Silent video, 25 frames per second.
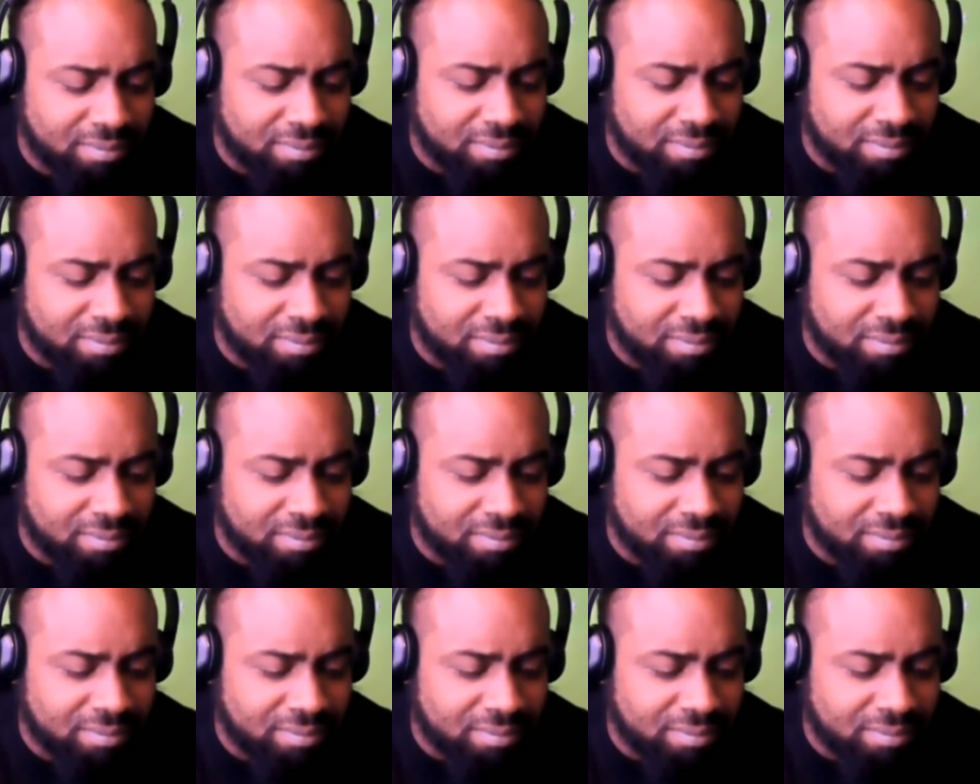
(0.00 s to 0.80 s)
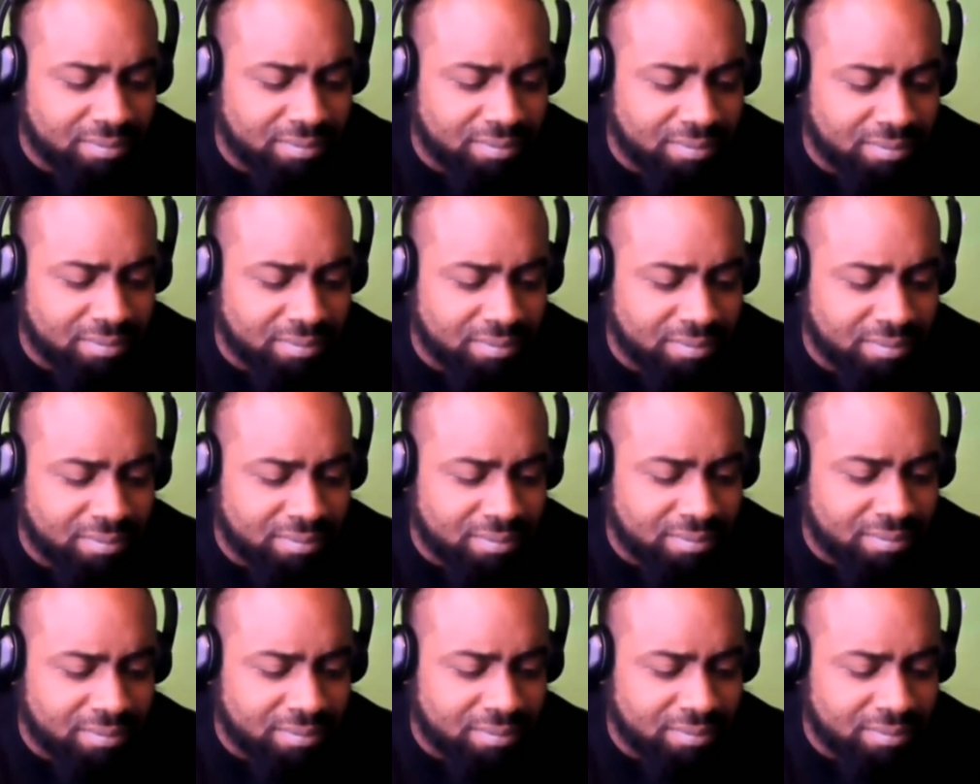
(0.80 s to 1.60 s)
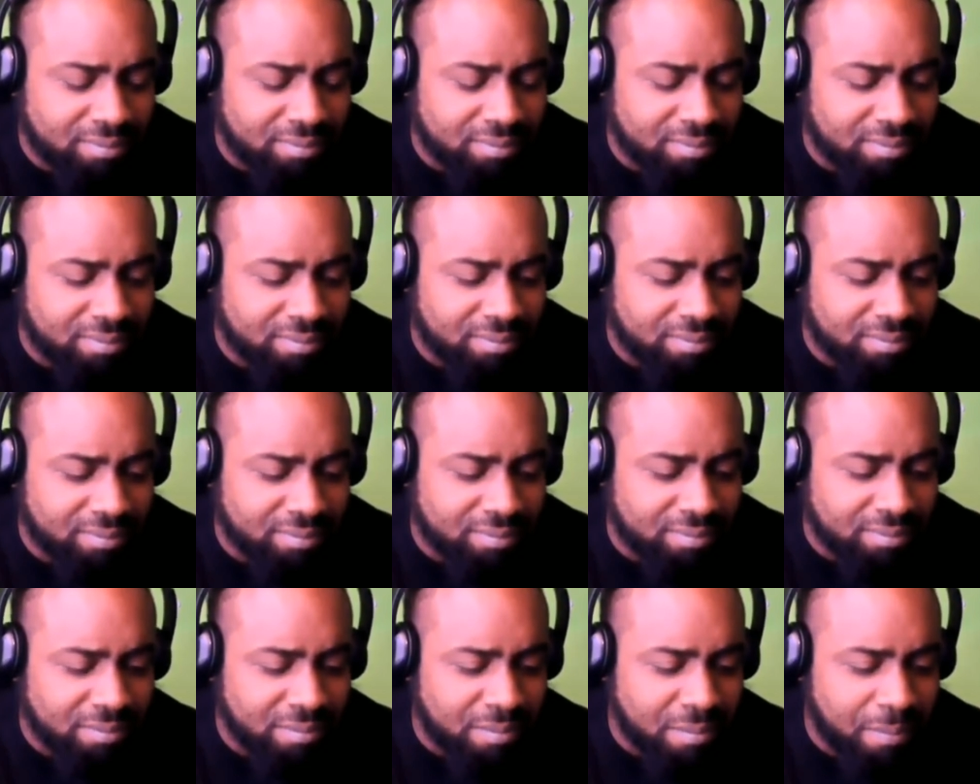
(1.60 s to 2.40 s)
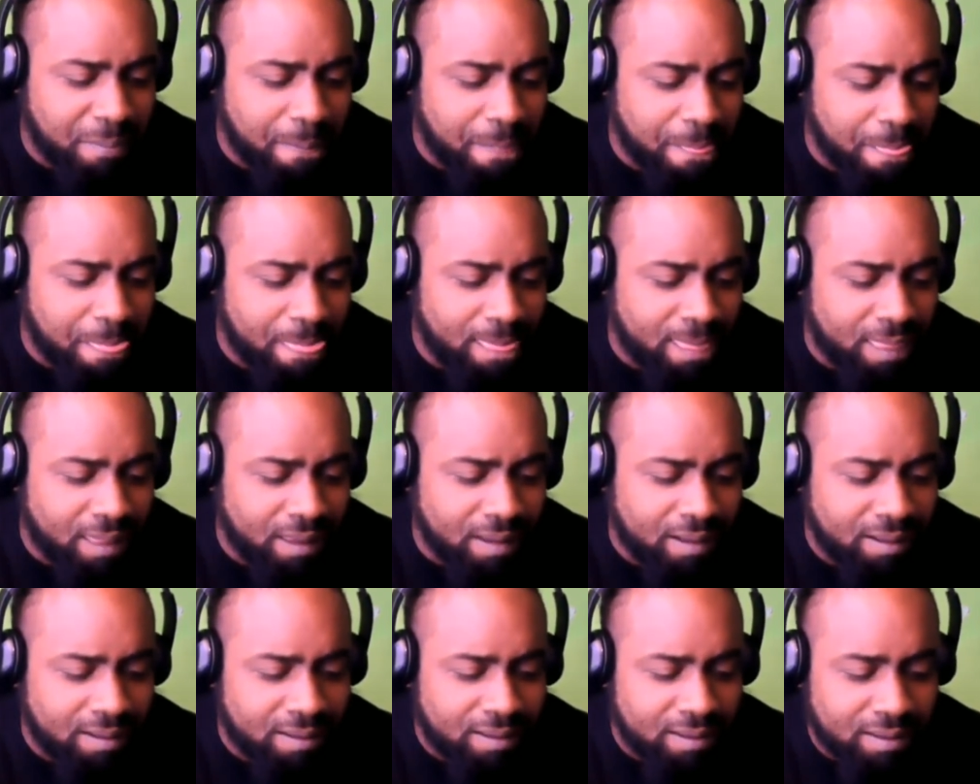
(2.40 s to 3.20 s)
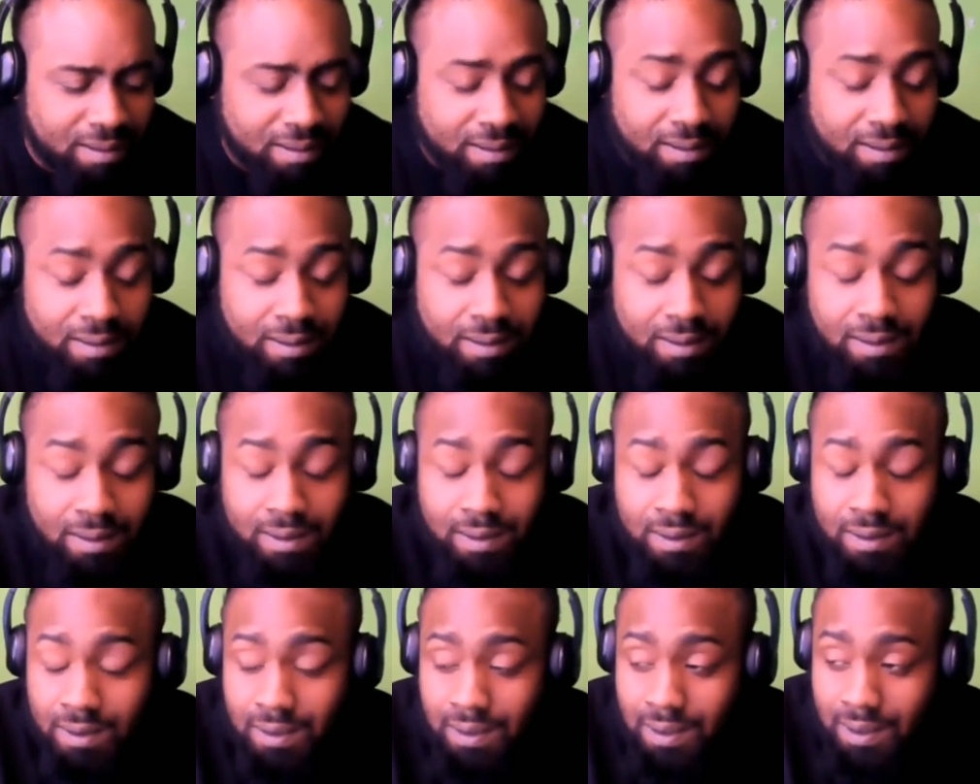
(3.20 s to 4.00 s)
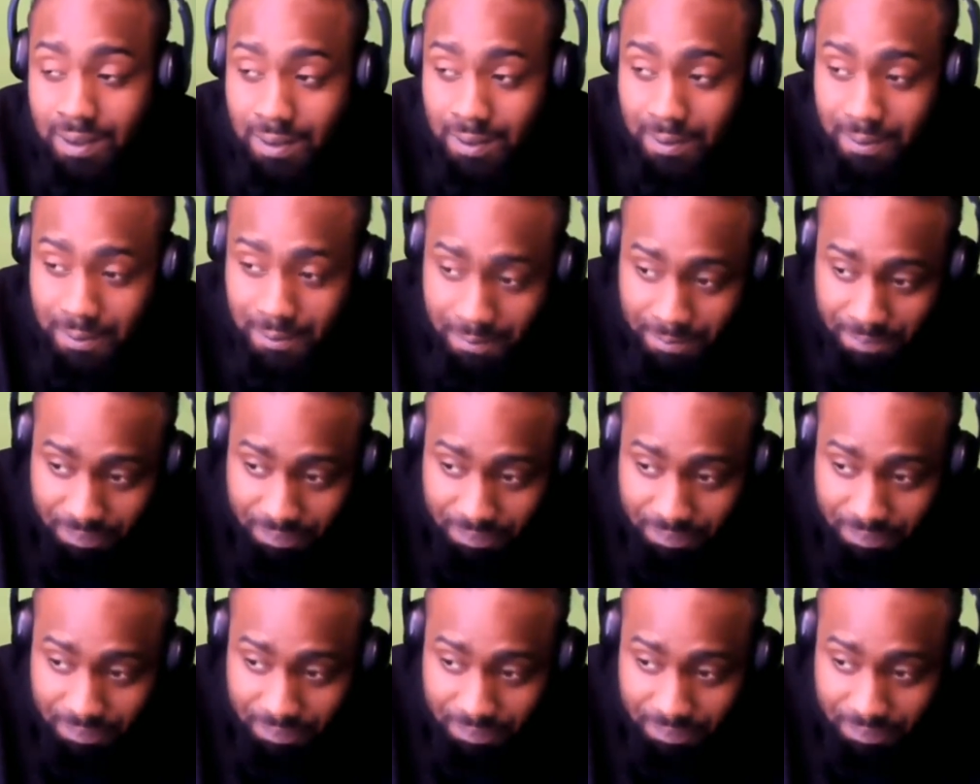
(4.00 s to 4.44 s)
Nobody speaks.